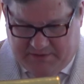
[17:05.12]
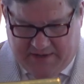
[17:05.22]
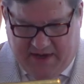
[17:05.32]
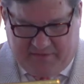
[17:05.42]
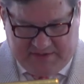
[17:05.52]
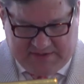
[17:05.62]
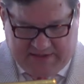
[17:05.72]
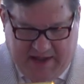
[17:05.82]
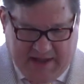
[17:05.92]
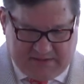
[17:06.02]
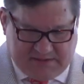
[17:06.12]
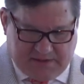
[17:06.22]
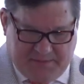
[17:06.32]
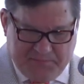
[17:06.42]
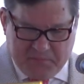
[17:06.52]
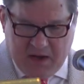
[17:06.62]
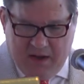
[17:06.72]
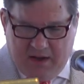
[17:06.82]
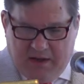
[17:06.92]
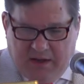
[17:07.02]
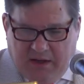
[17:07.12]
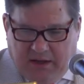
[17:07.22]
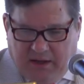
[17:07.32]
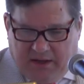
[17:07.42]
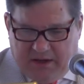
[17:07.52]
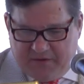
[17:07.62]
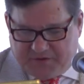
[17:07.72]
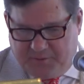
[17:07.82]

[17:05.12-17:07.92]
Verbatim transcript: good to have the stats. Here's